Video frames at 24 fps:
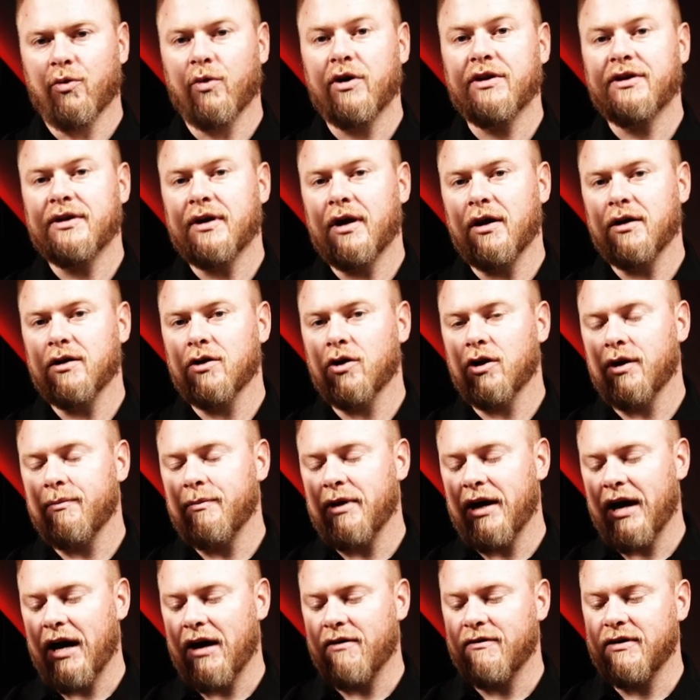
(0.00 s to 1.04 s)
With that, you're going
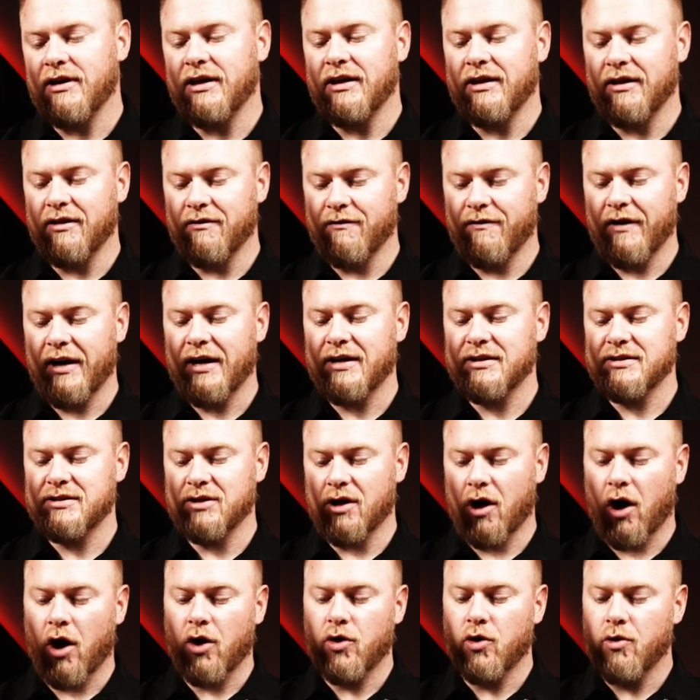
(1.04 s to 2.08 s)
to be having an advanced
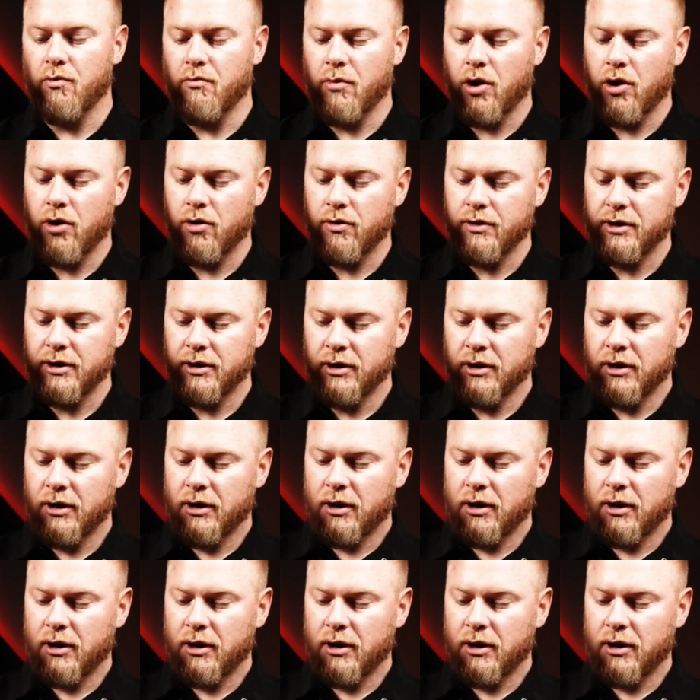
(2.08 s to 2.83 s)
auto mode.